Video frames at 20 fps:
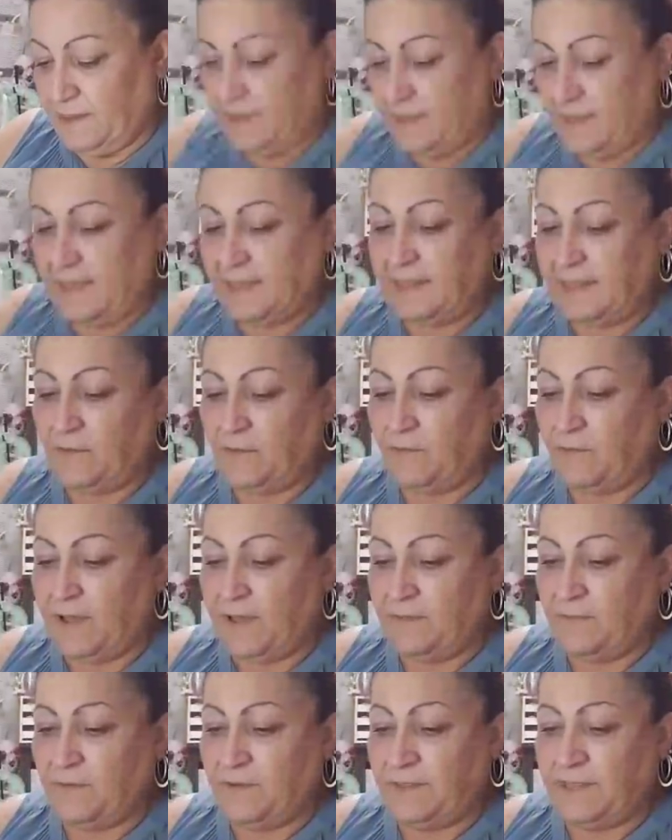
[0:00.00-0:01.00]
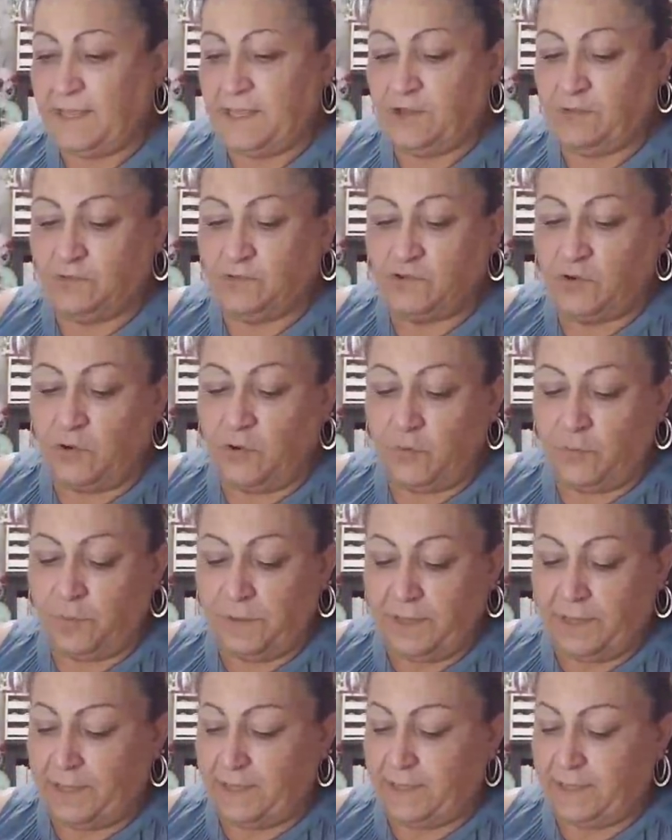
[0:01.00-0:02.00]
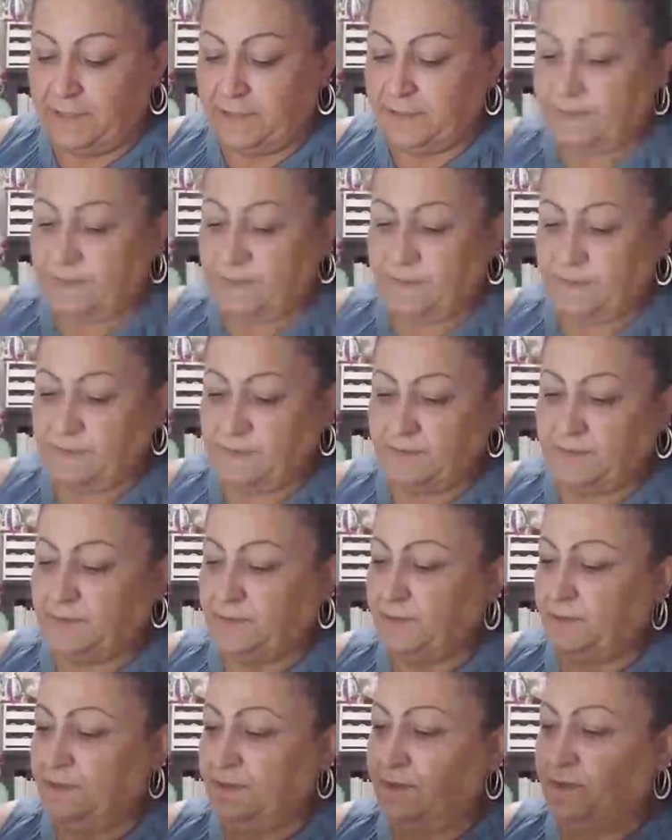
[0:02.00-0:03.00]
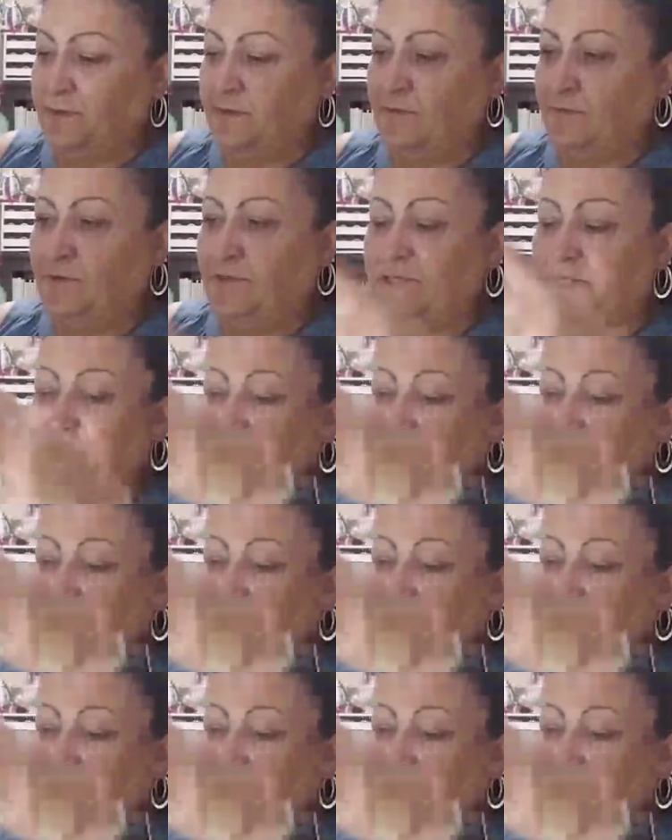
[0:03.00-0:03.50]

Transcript: Then the one with the Utopia, which